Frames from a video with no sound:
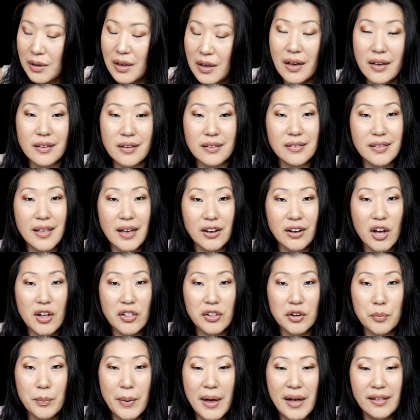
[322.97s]
Because that
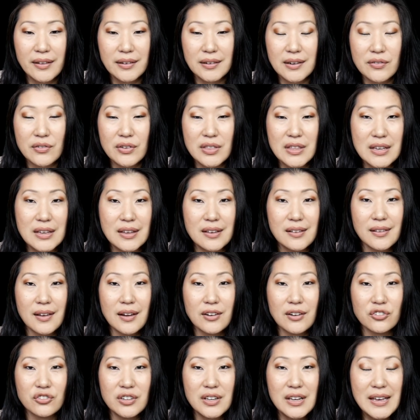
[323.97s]
color palette and everything is
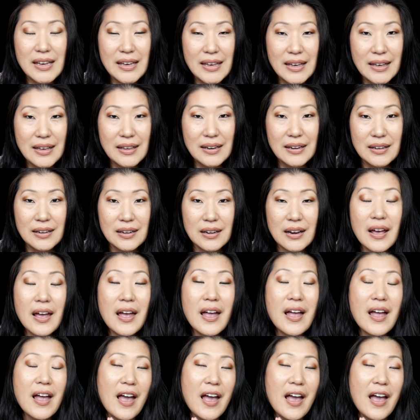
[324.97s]
actually hidden.